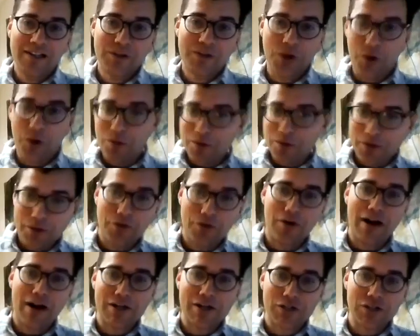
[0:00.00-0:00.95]
go in the
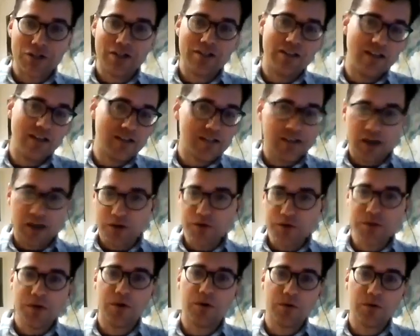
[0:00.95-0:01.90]
direction, as
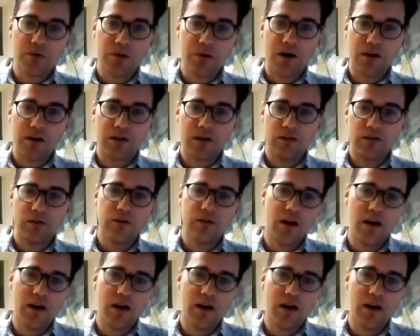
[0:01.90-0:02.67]
Kelso argued,